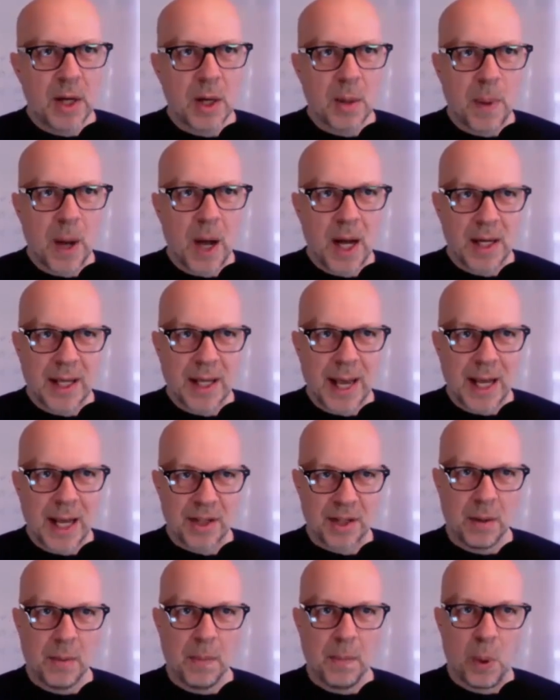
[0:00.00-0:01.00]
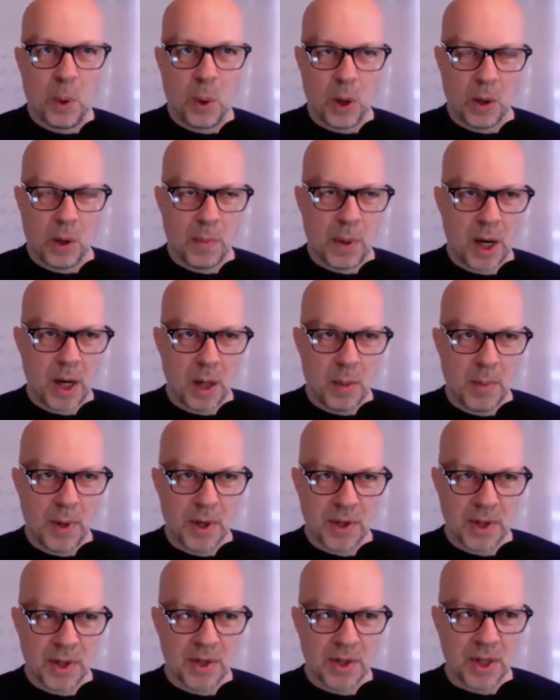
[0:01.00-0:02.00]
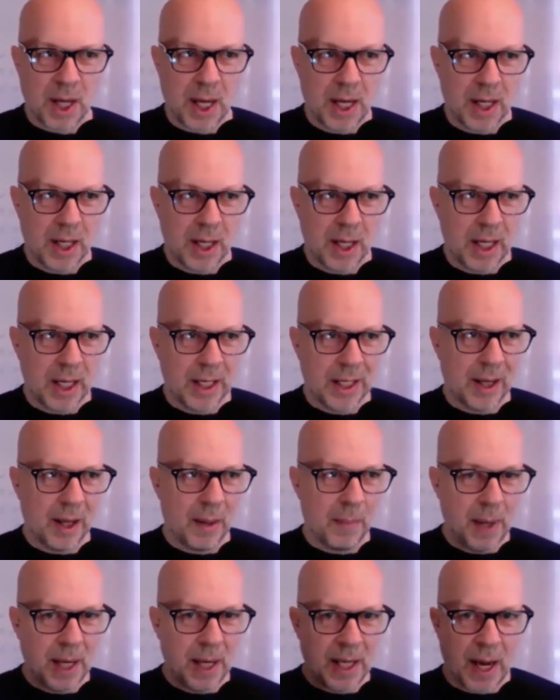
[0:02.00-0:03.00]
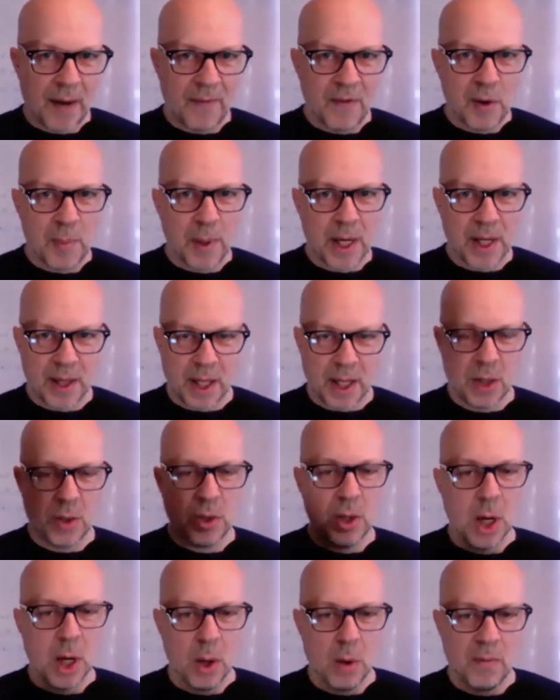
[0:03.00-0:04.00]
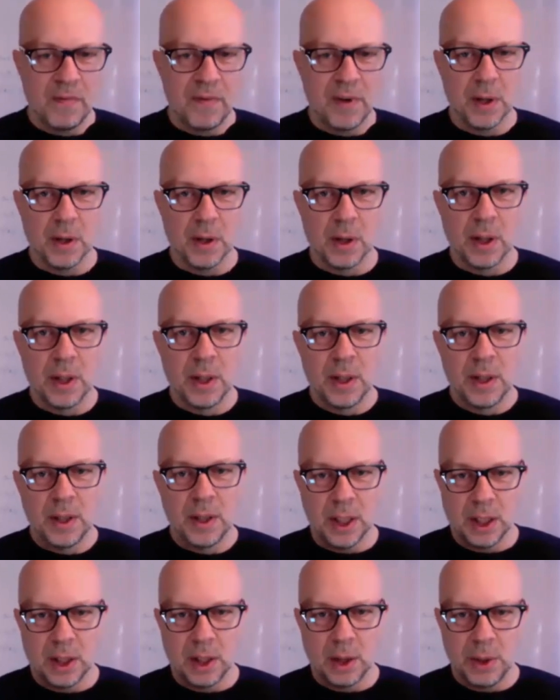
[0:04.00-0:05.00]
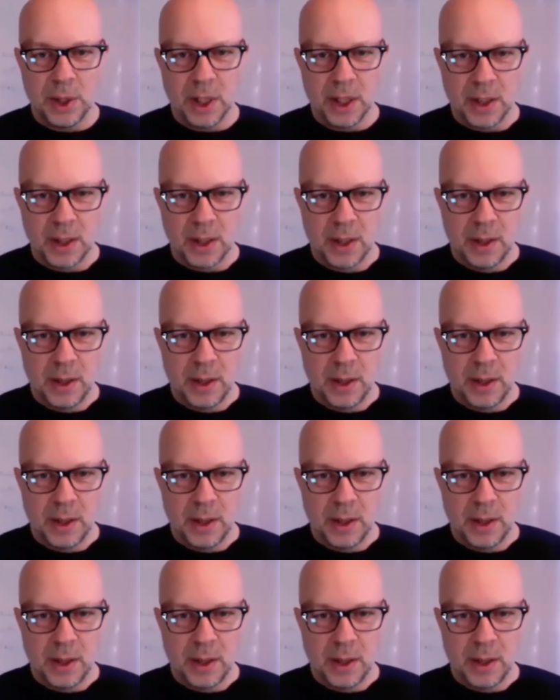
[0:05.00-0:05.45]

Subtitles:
your podcast an important part of your business and make everybody that you know feel included.